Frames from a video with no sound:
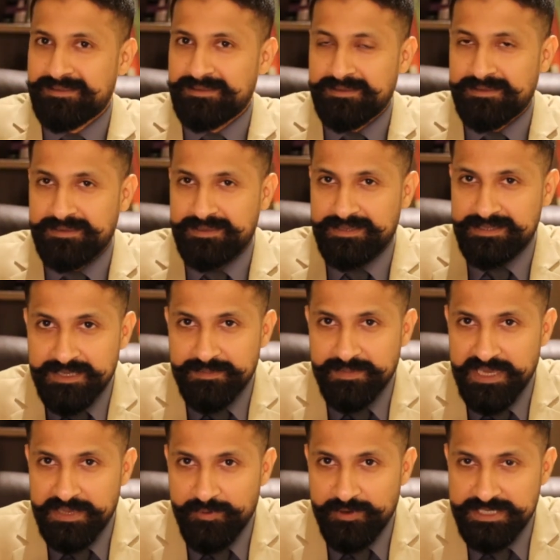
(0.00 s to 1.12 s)
Getting my
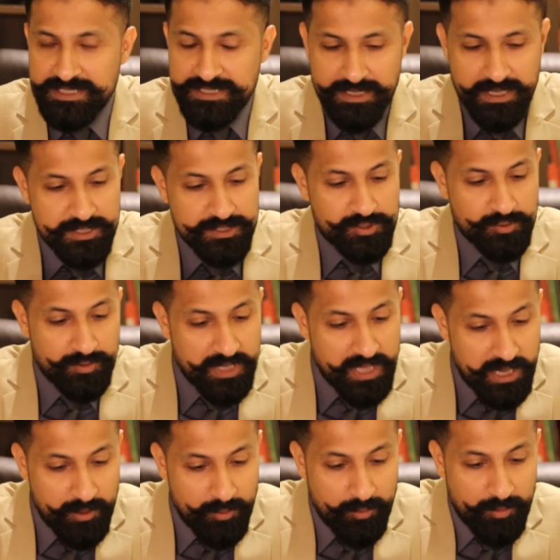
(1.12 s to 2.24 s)
point? So
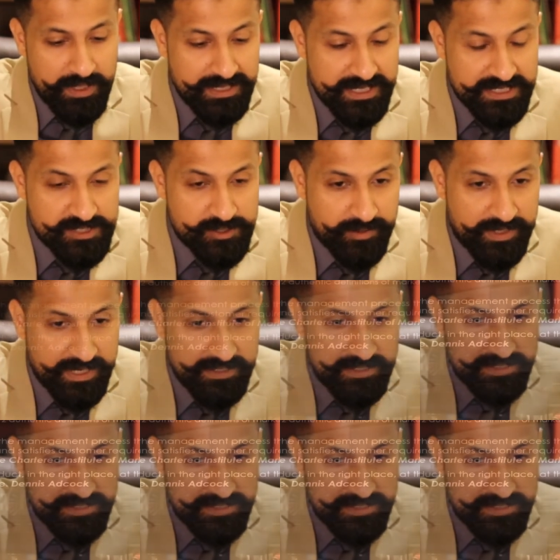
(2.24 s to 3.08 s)
now let's look at the third